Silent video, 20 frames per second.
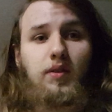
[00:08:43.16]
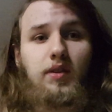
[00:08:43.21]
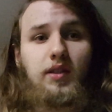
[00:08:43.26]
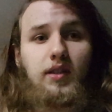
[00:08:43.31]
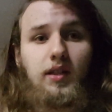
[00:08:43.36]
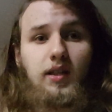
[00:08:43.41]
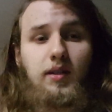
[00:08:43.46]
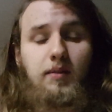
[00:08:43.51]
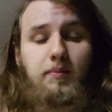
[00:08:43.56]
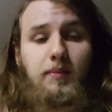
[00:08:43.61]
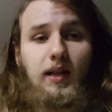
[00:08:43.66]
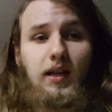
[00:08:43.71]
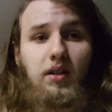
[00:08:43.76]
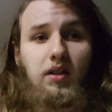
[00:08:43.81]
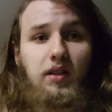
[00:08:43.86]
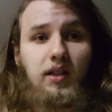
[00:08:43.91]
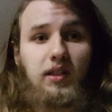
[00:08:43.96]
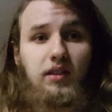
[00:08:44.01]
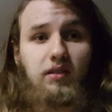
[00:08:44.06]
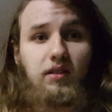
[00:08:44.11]
a
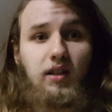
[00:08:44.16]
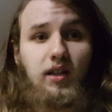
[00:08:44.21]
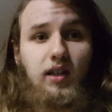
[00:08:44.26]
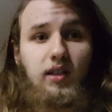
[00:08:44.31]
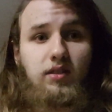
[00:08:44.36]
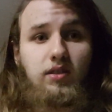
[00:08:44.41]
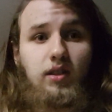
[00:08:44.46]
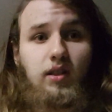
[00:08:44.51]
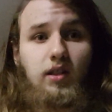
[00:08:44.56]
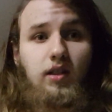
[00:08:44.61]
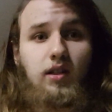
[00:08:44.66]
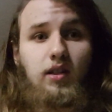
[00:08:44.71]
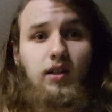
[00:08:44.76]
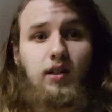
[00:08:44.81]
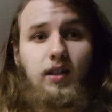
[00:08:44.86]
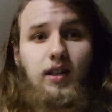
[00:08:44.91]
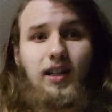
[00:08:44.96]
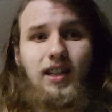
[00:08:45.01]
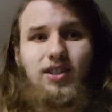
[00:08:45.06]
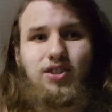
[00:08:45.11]
medal like that.
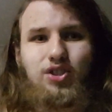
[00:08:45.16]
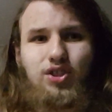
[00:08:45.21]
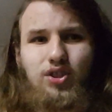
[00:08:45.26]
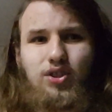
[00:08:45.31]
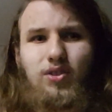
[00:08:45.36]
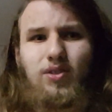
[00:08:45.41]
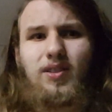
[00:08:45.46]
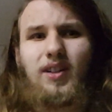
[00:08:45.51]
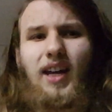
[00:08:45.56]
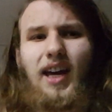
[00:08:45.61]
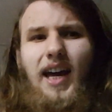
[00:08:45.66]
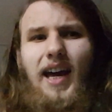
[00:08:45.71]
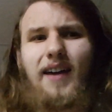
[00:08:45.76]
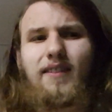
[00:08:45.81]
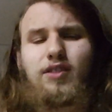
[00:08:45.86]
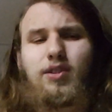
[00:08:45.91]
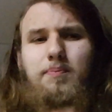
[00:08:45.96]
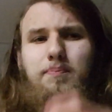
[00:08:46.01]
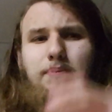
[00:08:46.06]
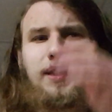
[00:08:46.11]
It shouldn't
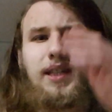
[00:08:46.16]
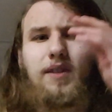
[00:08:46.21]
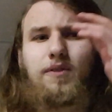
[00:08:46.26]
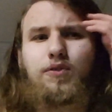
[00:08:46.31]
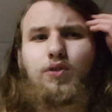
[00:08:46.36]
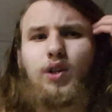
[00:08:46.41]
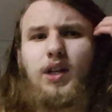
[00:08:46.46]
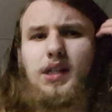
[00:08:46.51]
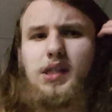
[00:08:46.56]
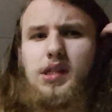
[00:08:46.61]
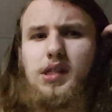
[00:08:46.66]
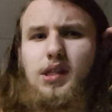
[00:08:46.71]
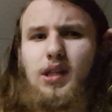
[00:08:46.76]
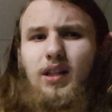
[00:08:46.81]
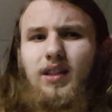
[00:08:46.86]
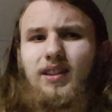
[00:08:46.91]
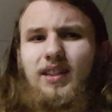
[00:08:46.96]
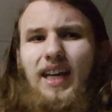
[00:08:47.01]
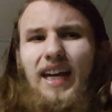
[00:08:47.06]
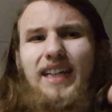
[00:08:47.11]
have to be for a
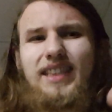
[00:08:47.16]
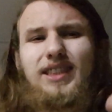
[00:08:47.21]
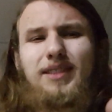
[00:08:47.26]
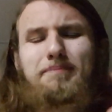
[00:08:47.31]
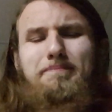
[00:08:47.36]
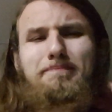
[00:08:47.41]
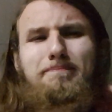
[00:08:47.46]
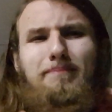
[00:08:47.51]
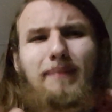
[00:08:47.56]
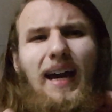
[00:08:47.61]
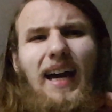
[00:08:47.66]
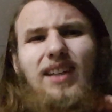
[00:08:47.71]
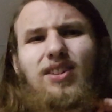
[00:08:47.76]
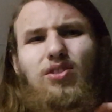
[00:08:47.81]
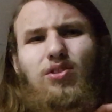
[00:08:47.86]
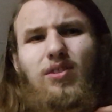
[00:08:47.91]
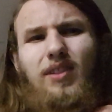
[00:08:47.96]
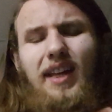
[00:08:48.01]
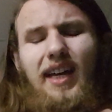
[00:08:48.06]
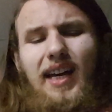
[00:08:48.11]
select medal,